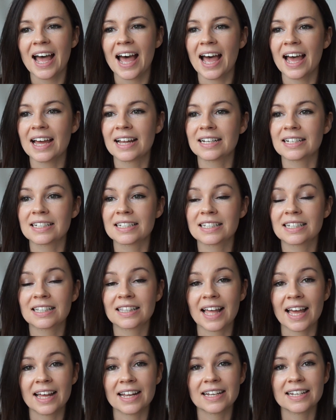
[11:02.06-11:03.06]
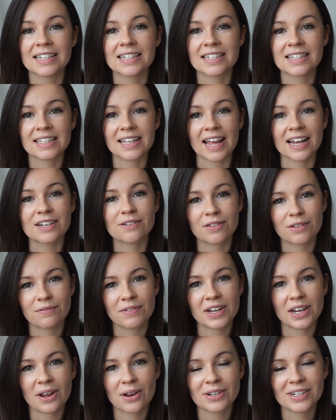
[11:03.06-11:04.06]
And that is the end of the
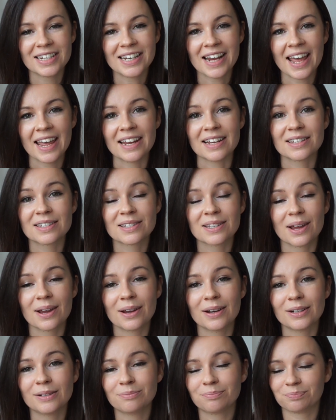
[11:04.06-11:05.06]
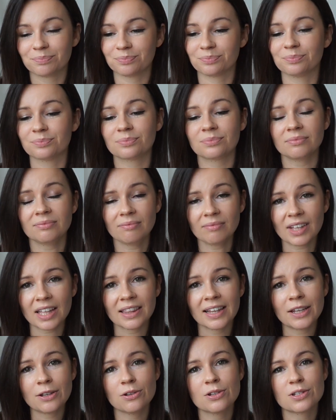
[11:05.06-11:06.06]
video today. So
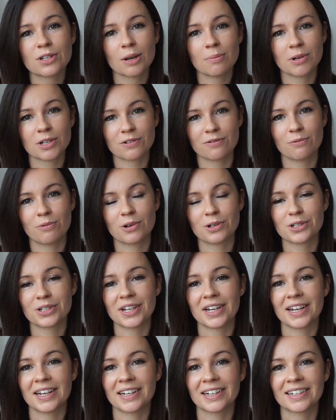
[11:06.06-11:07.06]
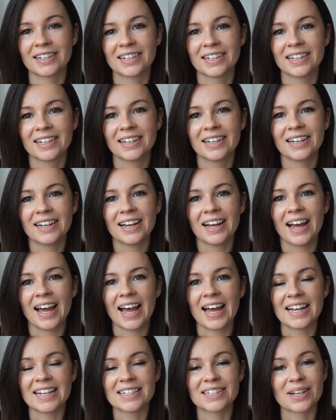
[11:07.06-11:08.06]
thank you so much for watching,
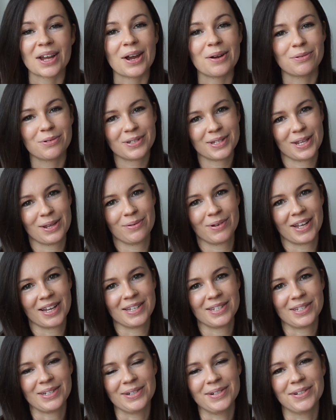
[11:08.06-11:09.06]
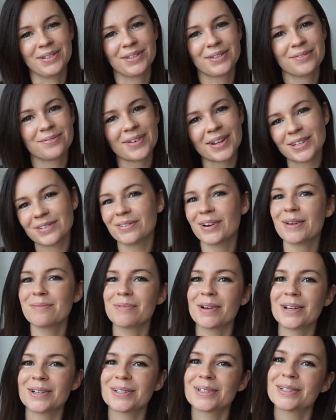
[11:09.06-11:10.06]
and I will see you again soon. Thanks very
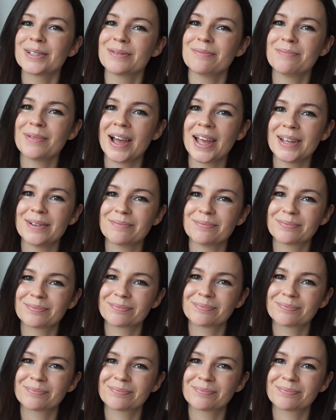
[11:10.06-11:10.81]
much. Bye.